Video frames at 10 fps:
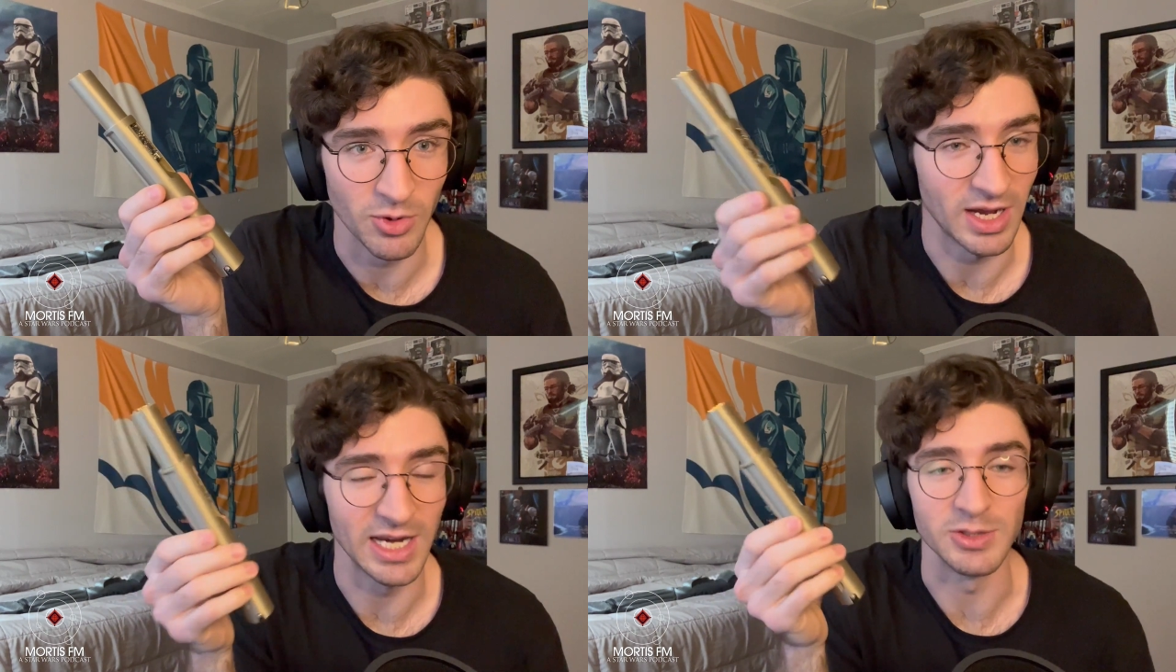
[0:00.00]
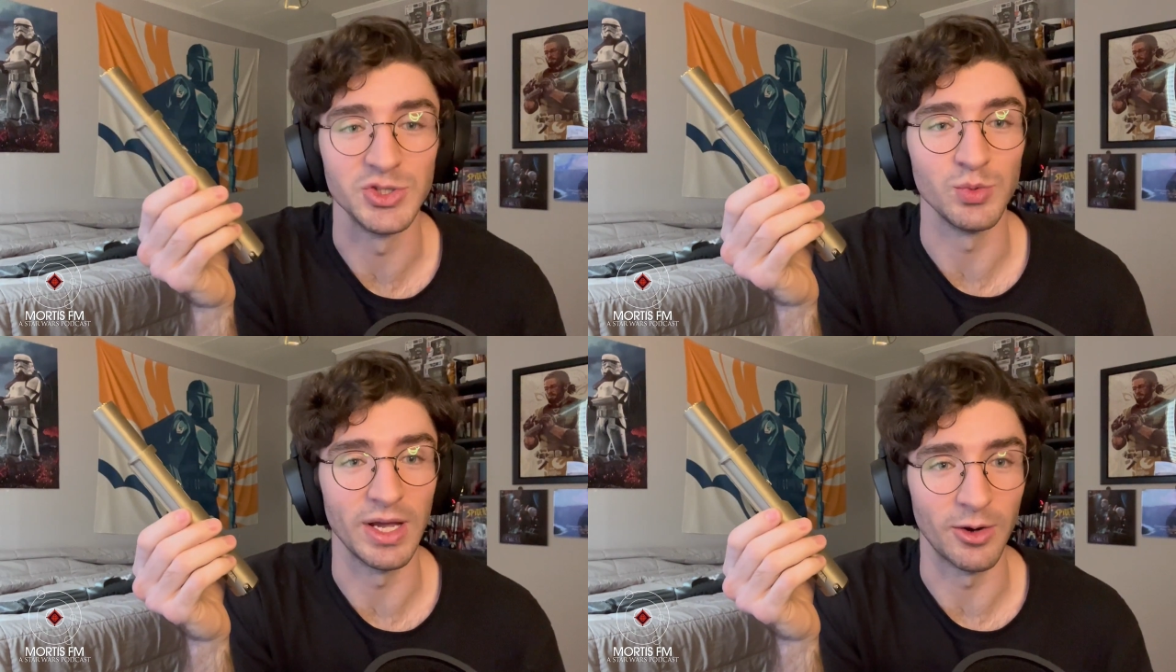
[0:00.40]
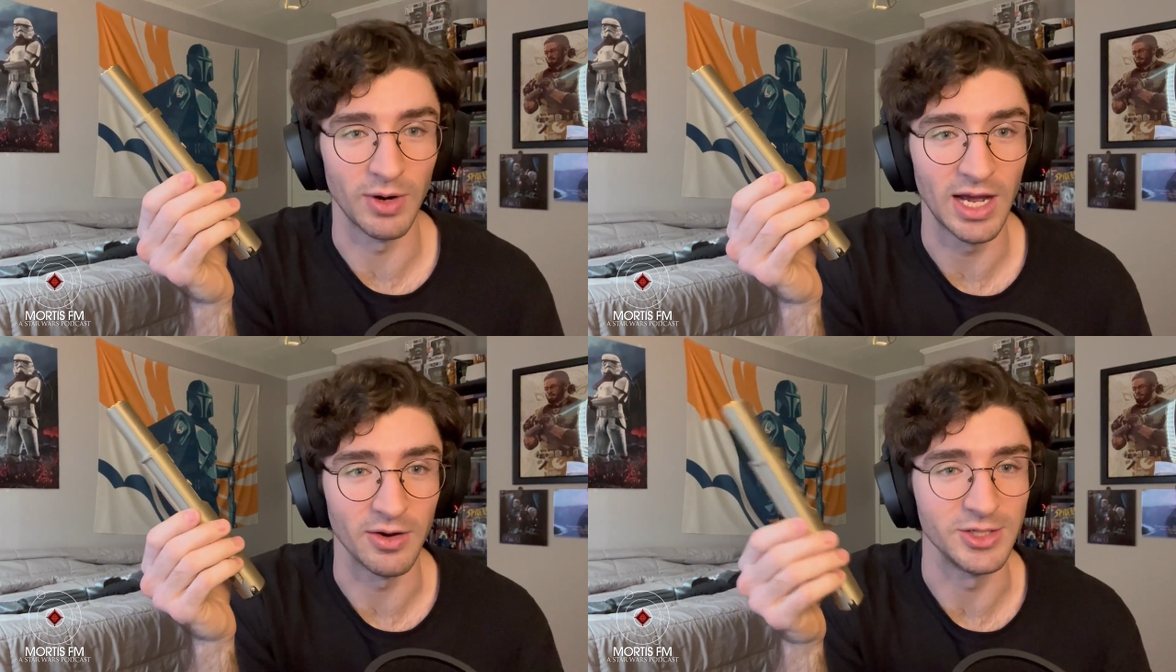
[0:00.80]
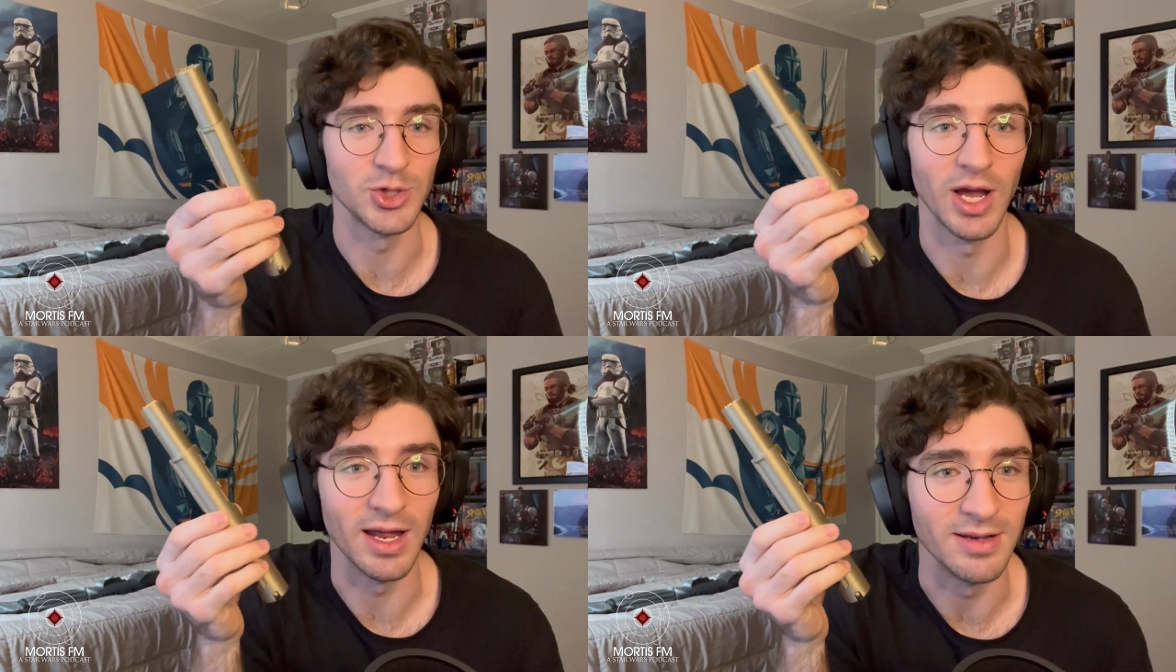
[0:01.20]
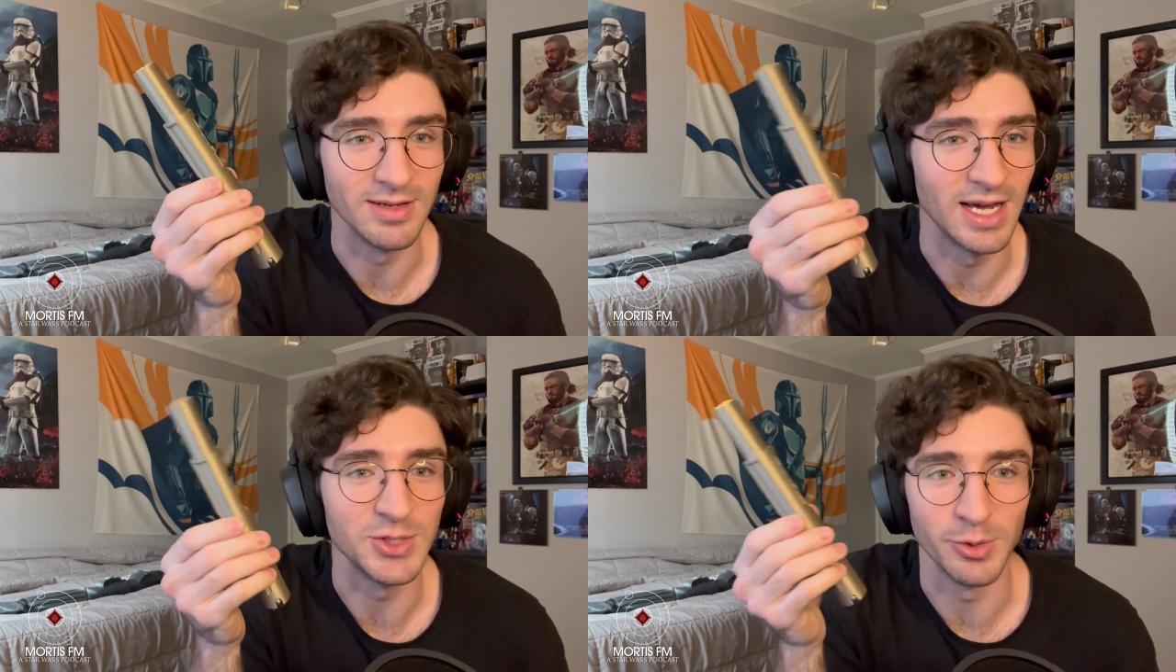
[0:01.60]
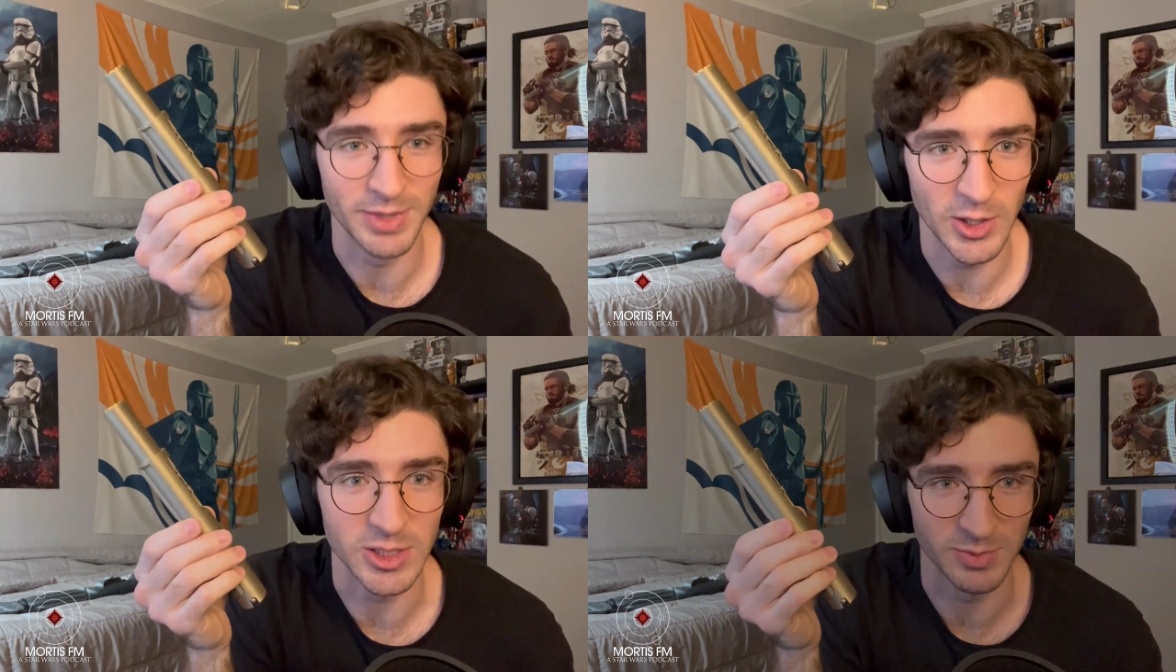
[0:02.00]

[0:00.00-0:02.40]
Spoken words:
I gotta go swing it around and try not to embarrass